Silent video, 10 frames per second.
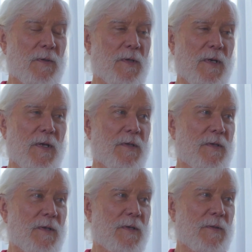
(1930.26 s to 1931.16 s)
all
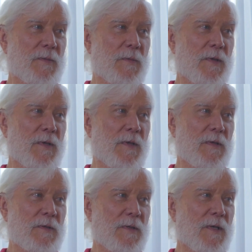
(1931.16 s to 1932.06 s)
connected, yeah. We're
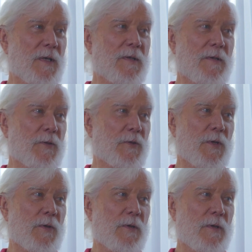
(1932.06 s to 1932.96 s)
all connected to each
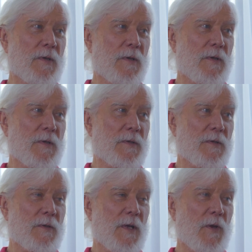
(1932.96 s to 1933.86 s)
other.
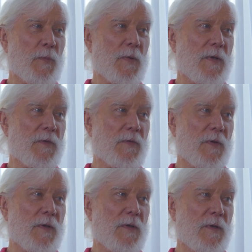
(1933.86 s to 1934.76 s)
So the helping is
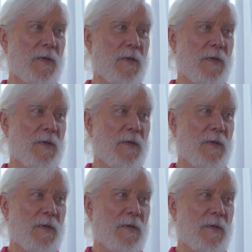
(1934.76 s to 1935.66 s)
the
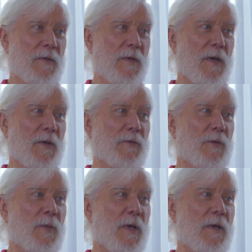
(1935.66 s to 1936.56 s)

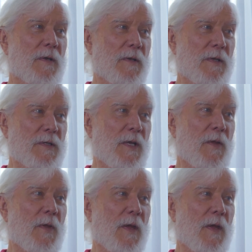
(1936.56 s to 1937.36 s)
natural way to extend